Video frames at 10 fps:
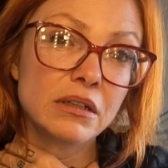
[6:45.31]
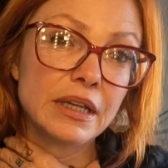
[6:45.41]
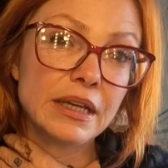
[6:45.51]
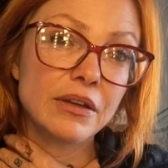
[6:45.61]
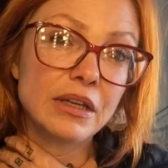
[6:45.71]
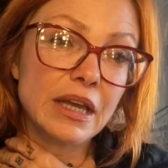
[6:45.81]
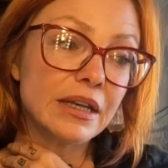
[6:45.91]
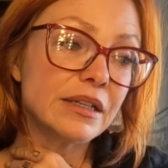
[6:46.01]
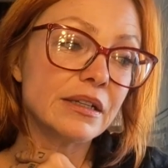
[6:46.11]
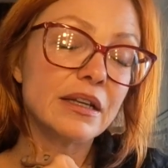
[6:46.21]
like
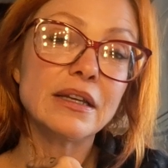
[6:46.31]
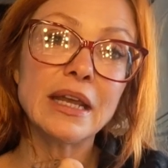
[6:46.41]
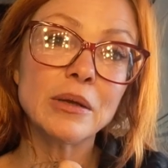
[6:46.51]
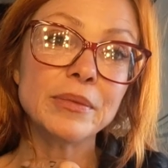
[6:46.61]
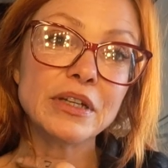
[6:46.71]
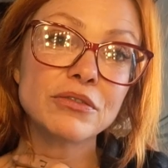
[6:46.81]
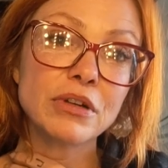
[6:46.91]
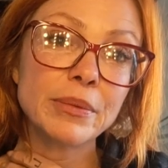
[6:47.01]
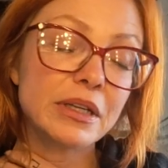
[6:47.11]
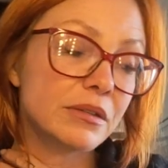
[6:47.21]
getting an ailment
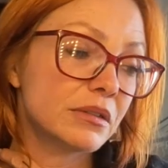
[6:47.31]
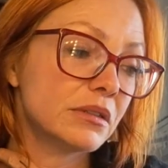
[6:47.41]
from it.